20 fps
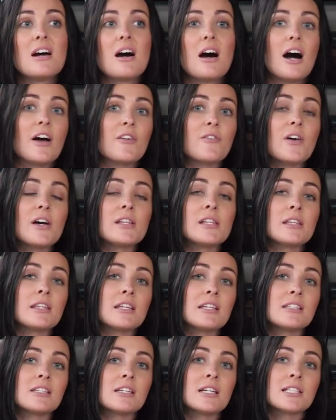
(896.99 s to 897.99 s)
I find that
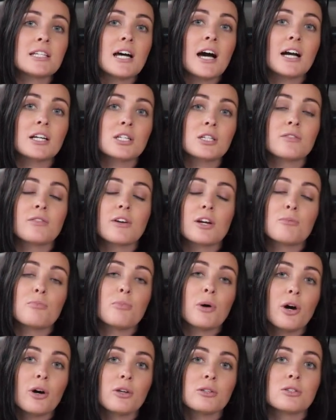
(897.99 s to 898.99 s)
these things are actually very
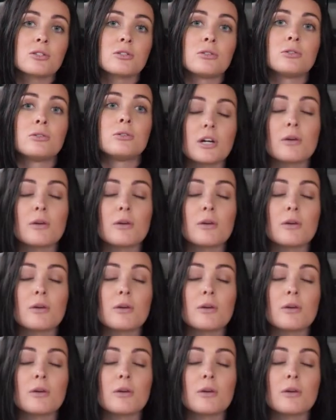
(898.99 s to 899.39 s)
personal.